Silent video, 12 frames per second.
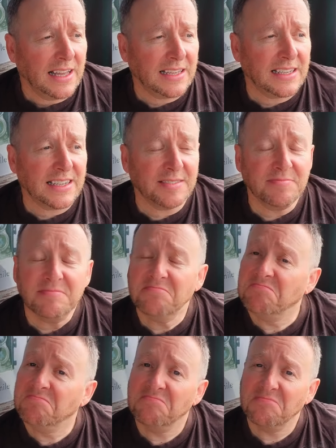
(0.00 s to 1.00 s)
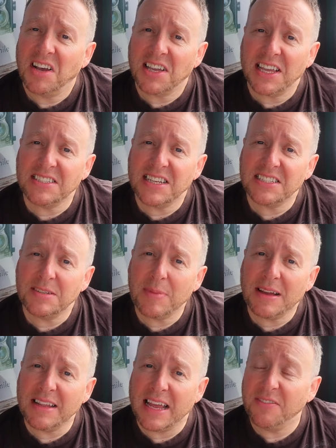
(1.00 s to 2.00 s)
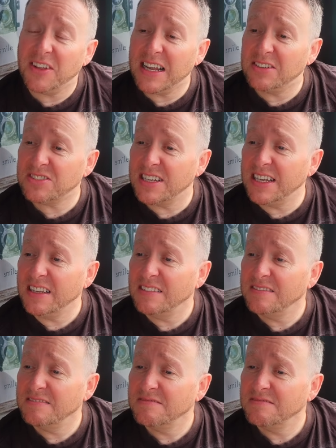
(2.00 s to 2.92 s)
And I guess that's about it. Anything else, Lee?